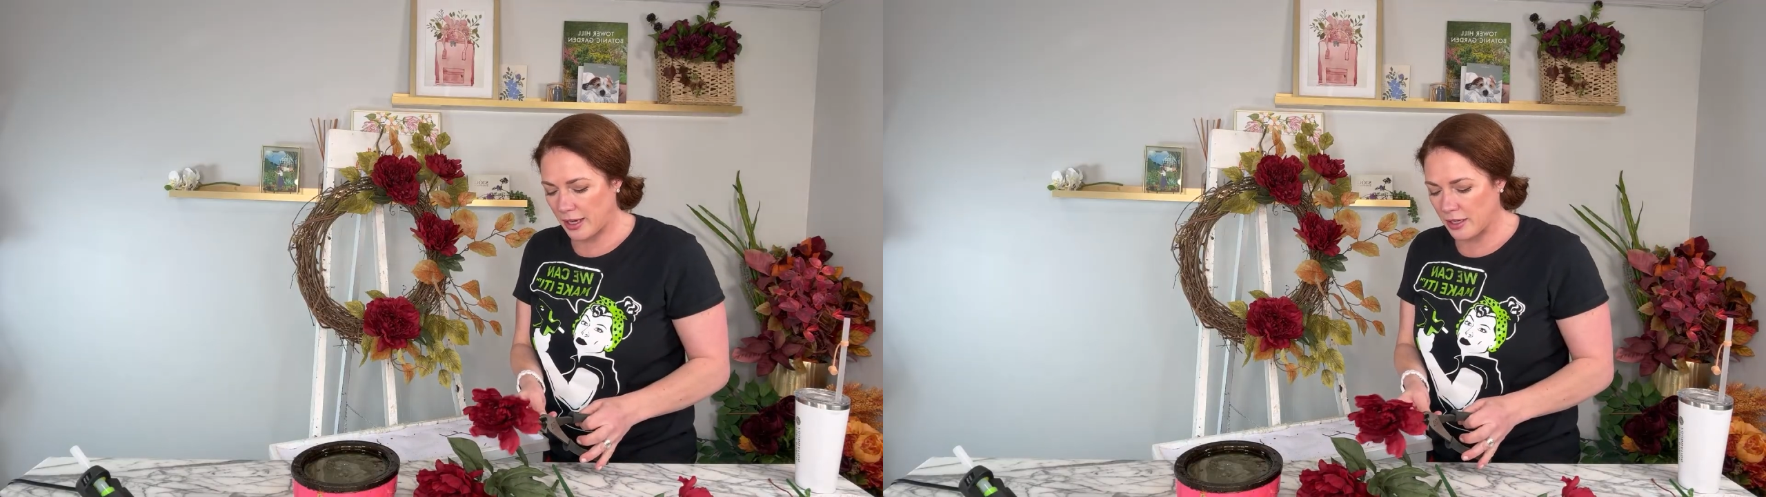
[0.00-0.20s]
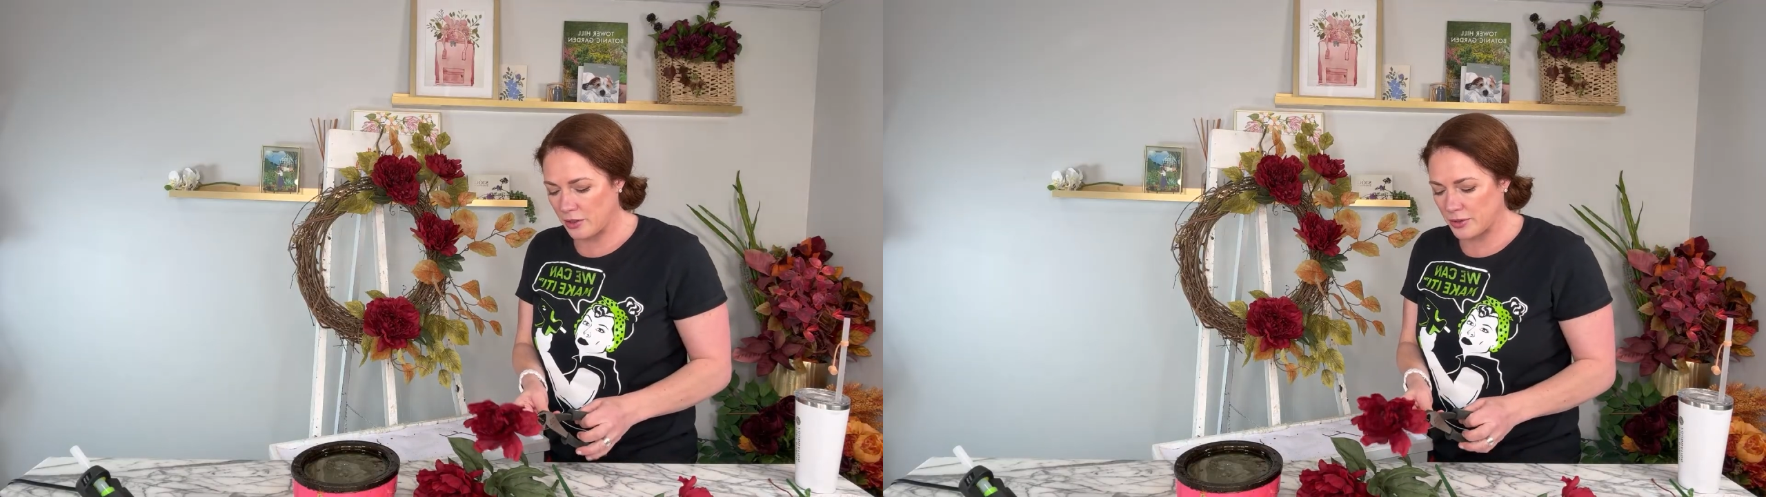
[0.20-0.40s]

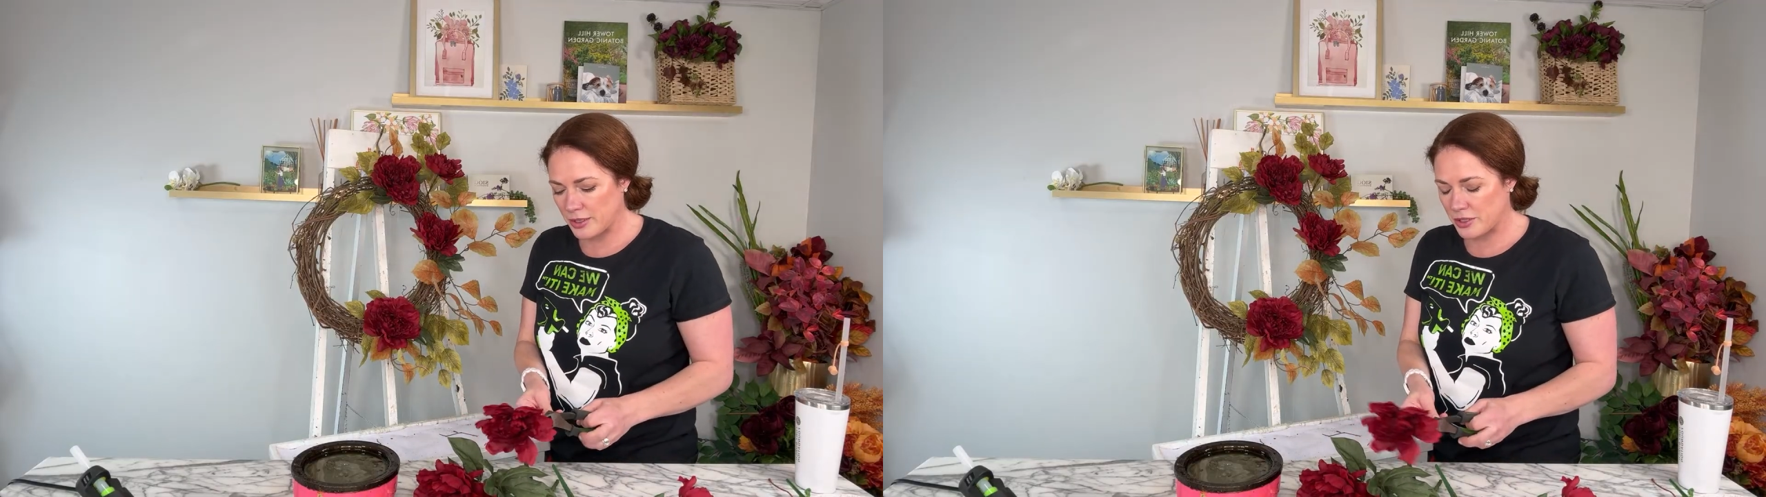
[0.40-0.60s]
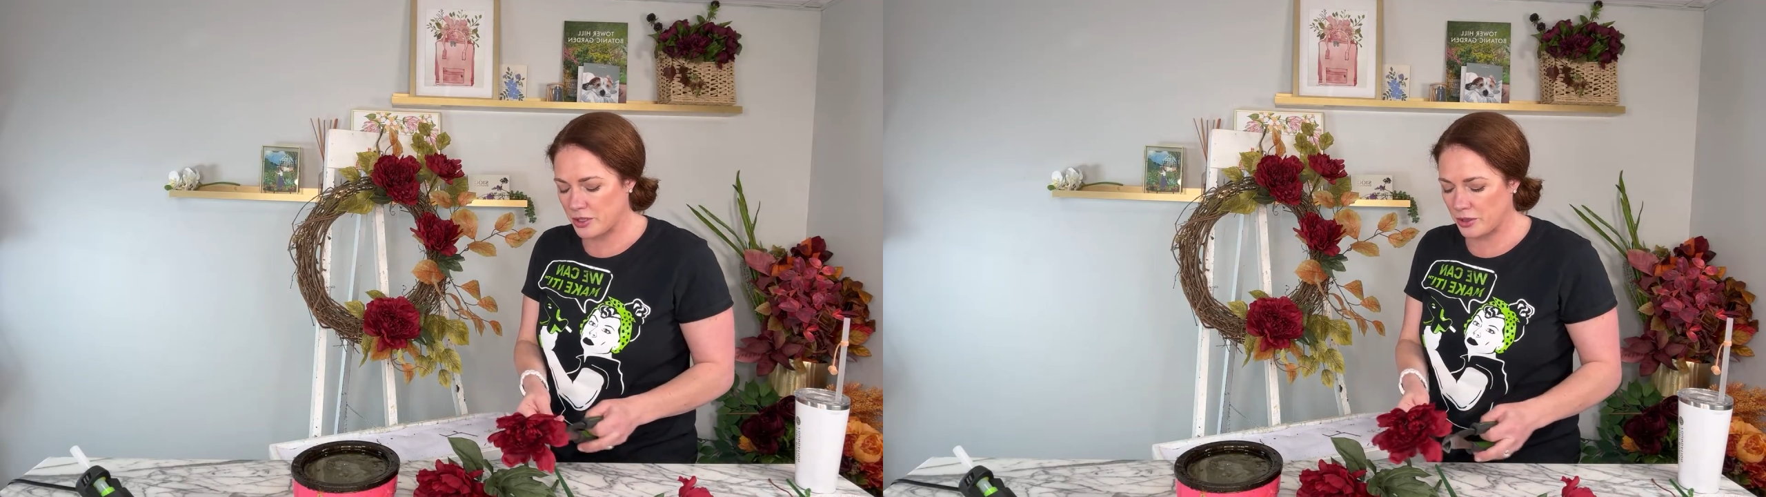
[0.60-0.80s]
and use
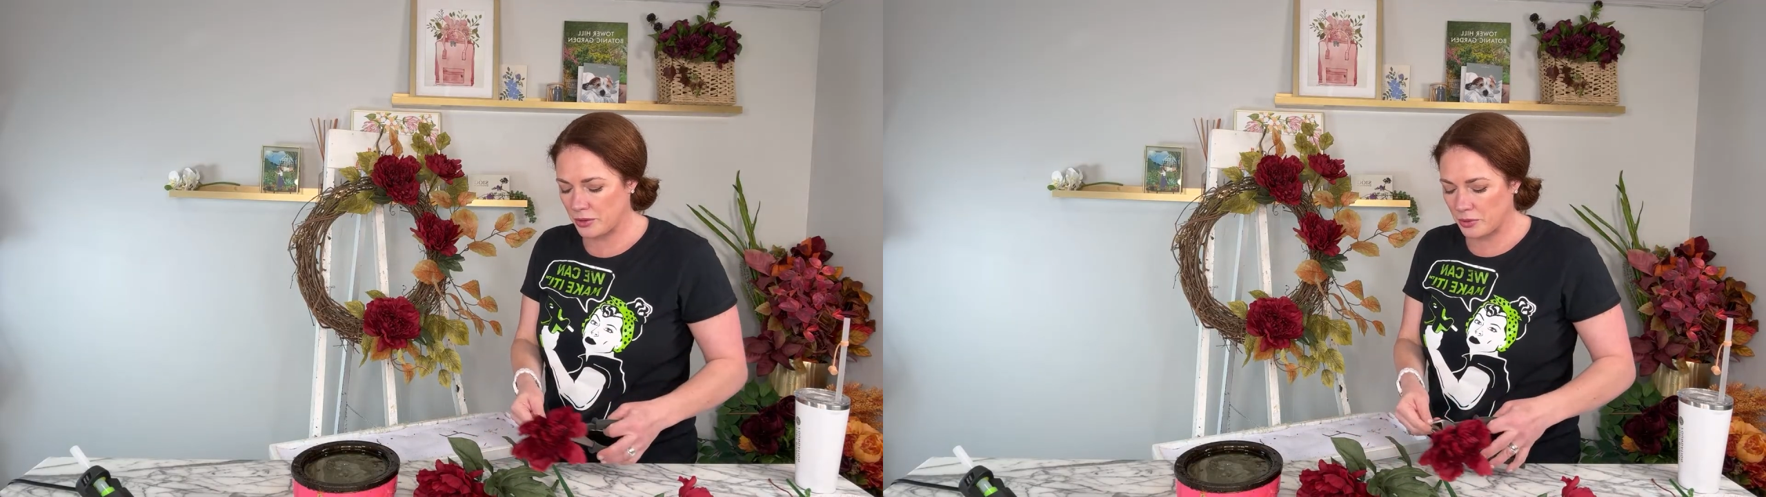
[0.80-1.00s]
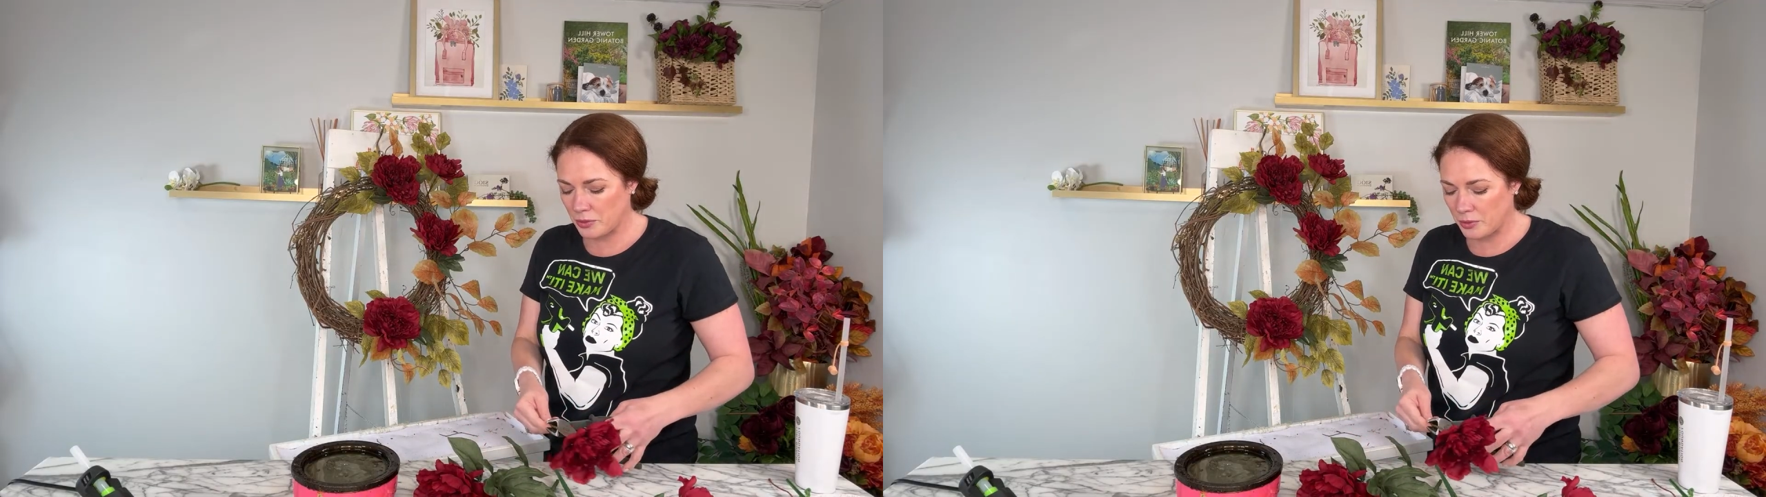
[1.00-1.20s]
it
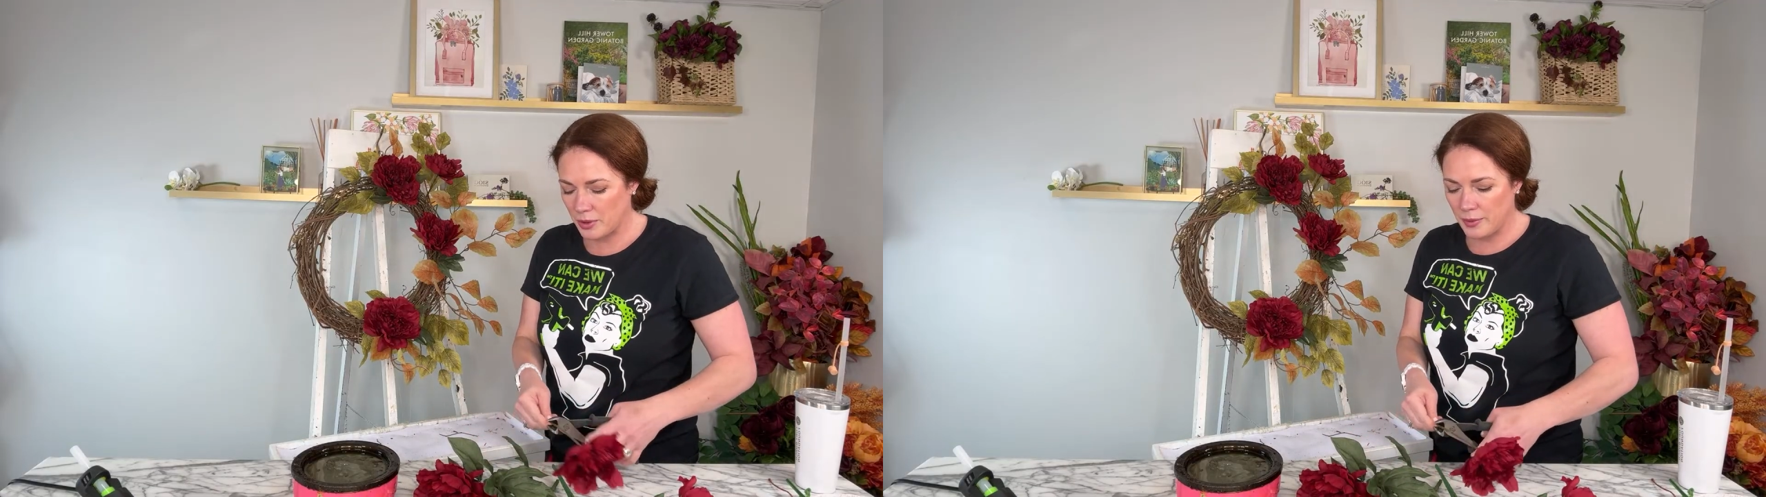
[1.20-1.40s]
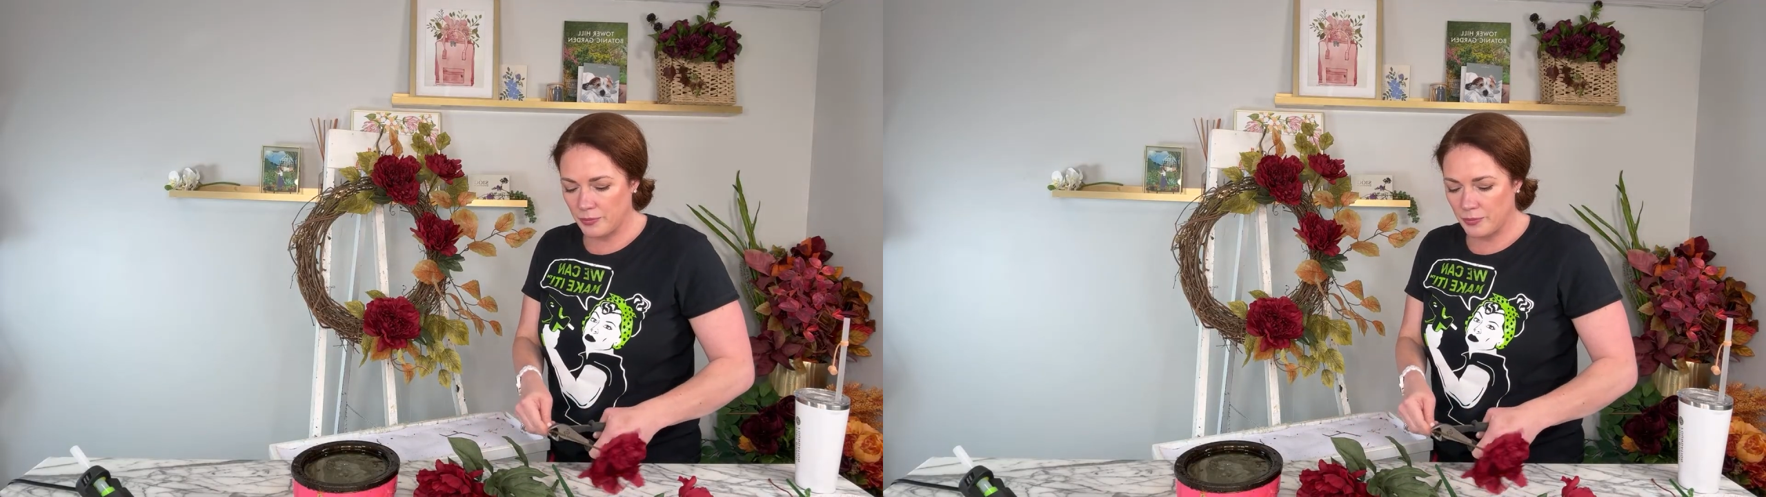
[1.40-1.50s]
to,